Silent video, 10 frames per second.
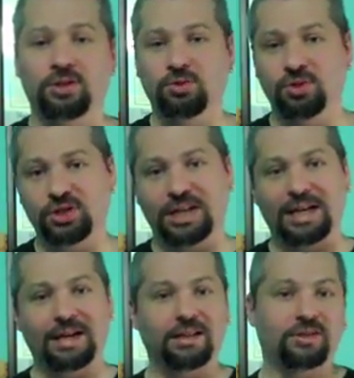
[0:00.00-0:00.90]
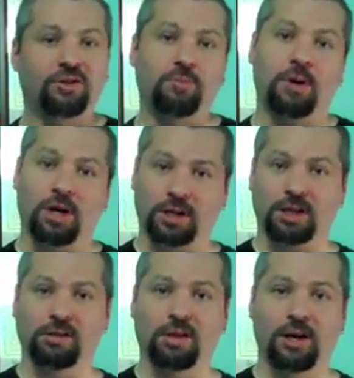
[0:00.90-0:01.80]
As soon as I got into the
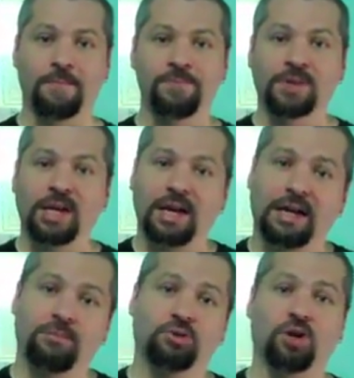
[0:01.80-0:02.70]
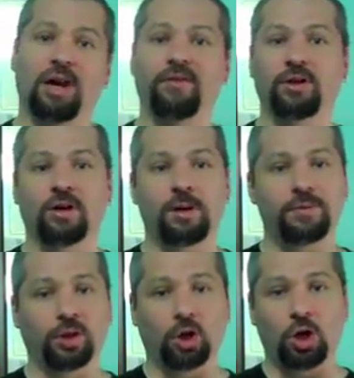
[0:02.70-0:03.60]
parking lot and I'm driving
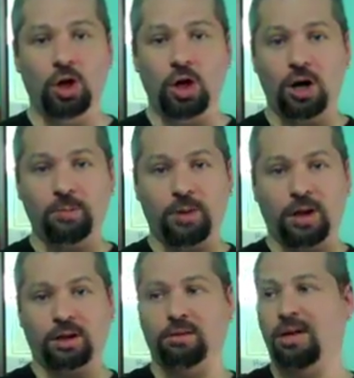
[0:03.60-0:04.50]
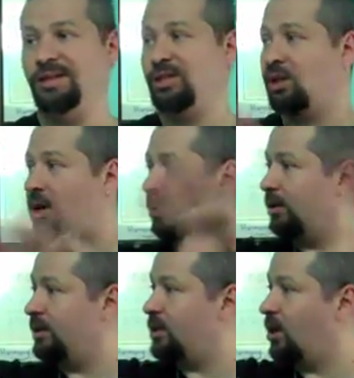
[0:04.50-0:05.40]
up the long parking lot, I see
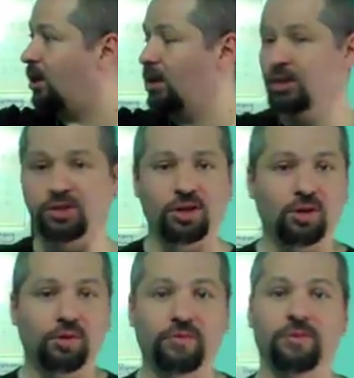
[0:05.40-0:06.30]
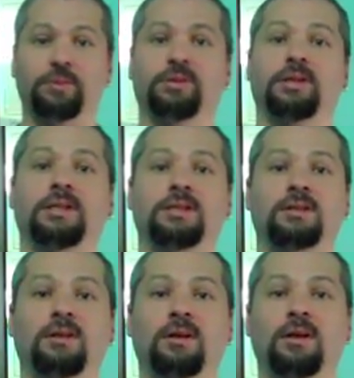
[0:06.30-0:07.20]
all these cars all over the
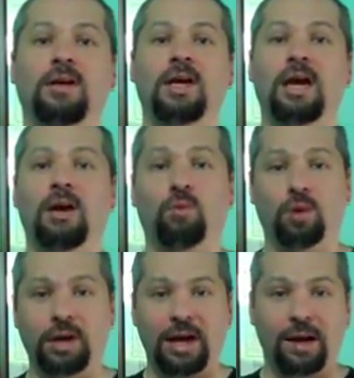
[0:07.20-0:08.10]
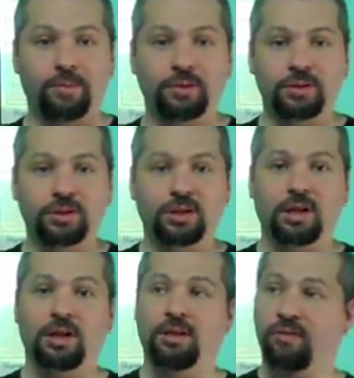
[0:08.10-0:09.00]
place. And what
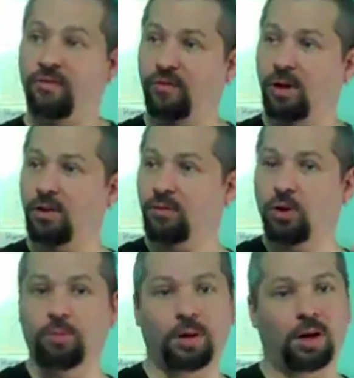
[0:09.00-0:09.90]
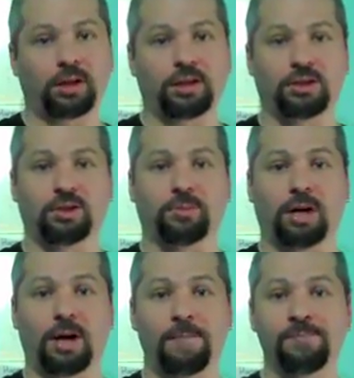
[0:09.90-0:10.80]
happens? In the front row parking
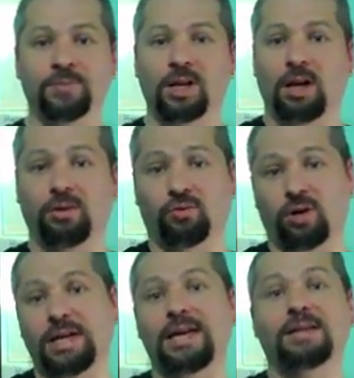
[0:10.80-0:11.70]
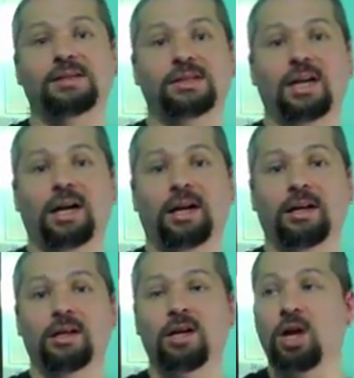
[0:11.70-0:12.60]
spot, on the right-hand
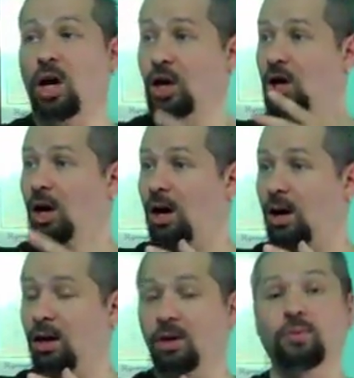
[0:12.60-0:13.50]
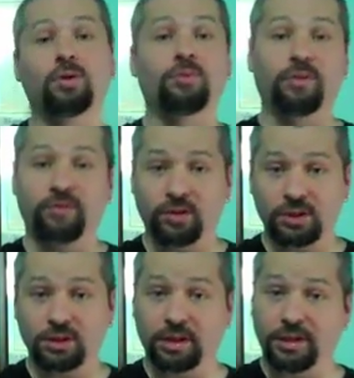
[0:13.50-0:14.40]
side, a car with
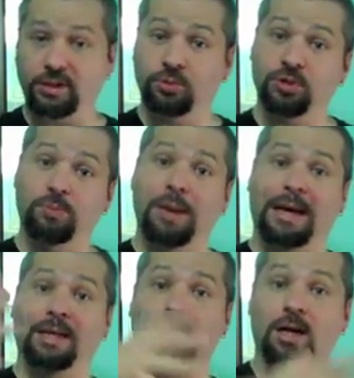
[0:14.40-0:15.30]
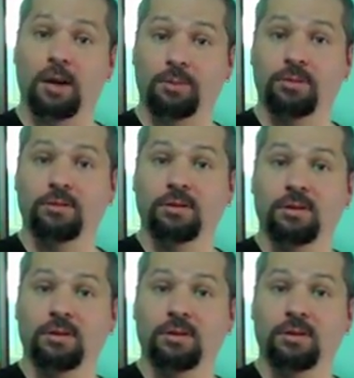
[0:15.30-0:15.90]
reverse lights was backing up.